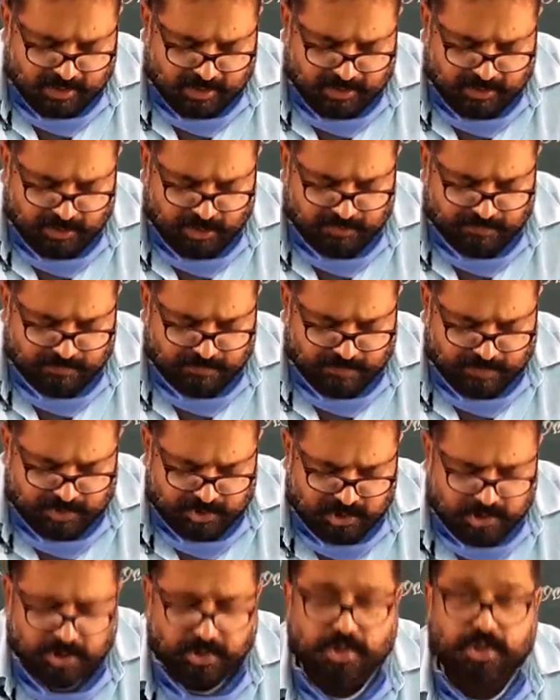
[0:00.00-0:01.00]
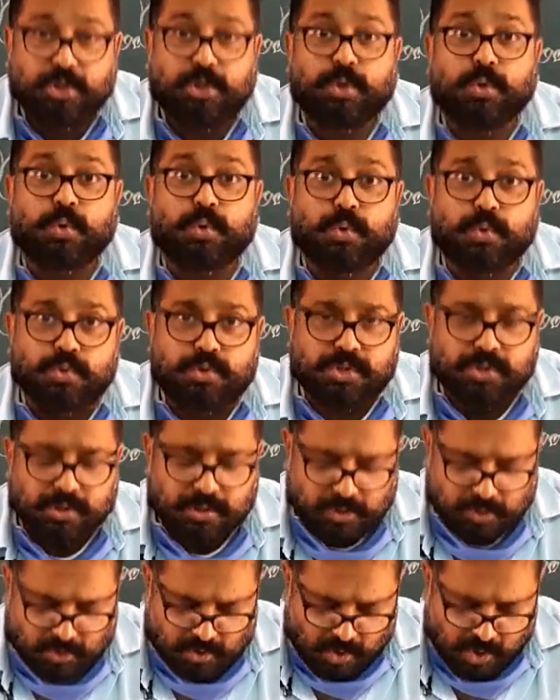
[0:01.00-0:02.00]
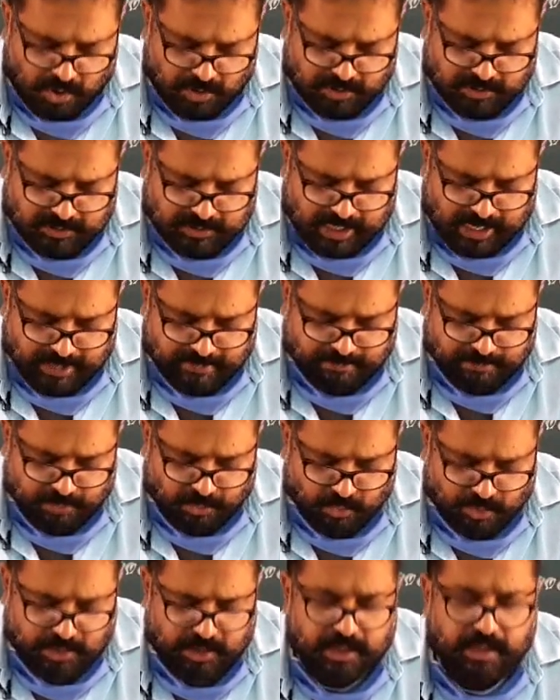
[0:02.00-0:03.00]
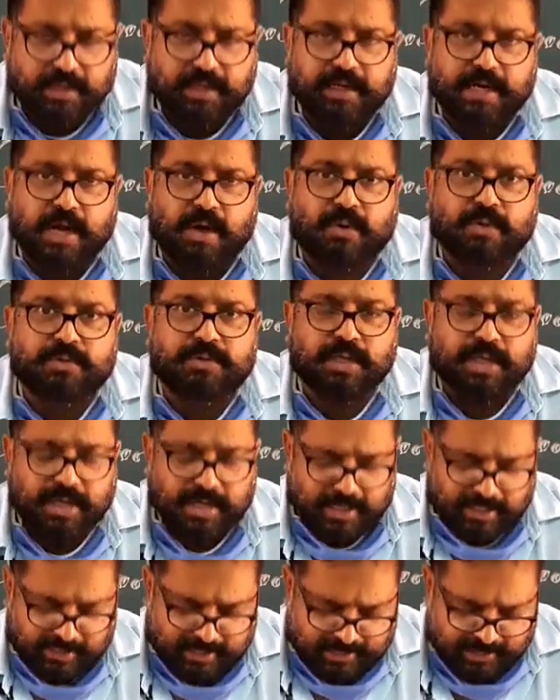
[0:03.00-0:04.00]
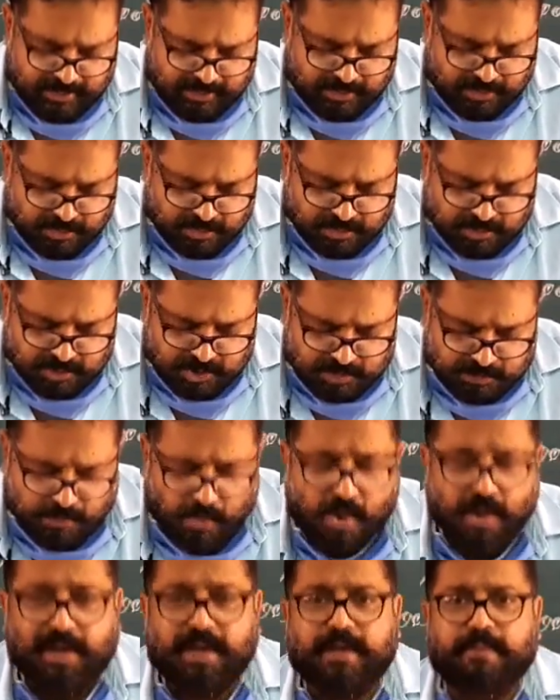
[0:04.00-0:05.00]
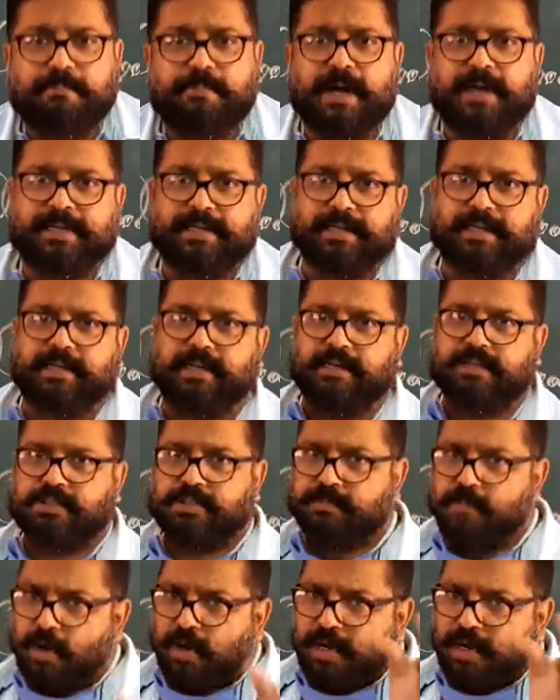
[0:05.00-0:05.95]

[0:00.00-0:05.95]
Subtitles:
in which huge rocks are broken down into smaller particles,